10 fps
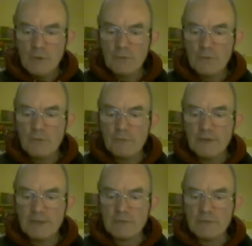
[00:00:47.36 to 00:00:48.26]
Through the
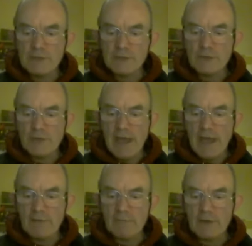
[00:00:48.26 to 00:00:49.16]
victories you
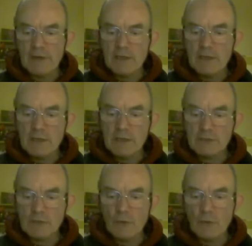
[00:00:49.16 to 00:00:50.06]
gave,
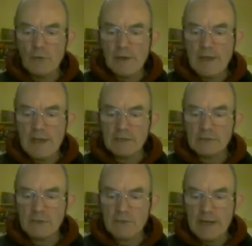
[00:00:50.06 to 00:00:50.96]
his glory
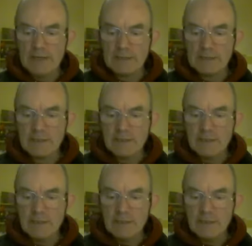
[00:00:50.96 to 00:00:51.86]
is great.
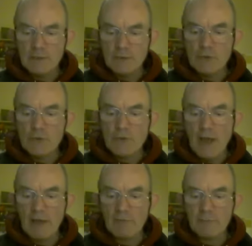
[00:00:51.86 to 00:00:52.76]
You
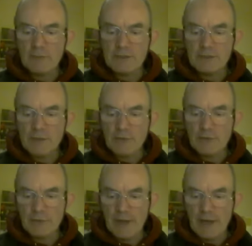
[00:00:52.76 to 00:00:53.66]
have
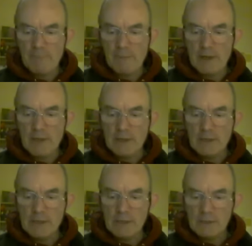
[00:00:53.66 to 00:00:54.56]
bestowed on him
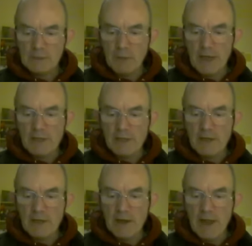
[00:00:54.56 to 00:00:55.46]

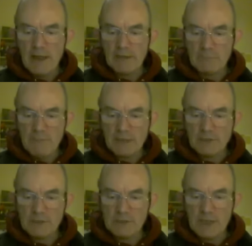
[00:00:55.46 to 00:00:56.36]
splendor and
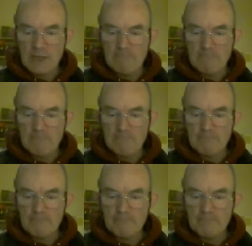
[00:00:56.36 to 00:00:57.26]
majesty.
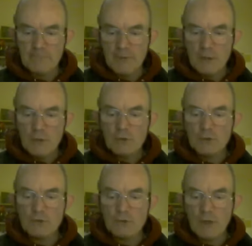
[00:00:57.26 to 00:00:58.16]

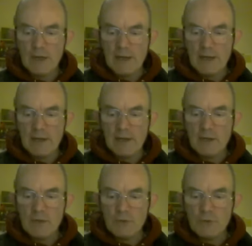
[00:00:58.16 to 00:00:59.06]
Surely
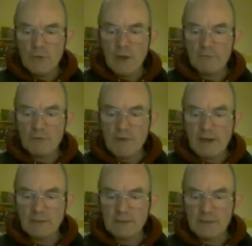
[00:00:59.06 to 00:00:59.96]
you have
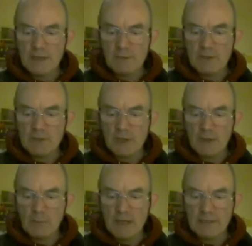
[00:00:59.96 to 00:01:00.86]
granted him
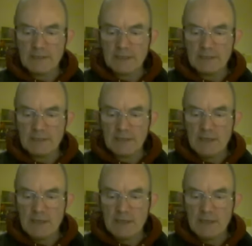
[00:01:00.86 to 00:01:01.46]
eternal blessings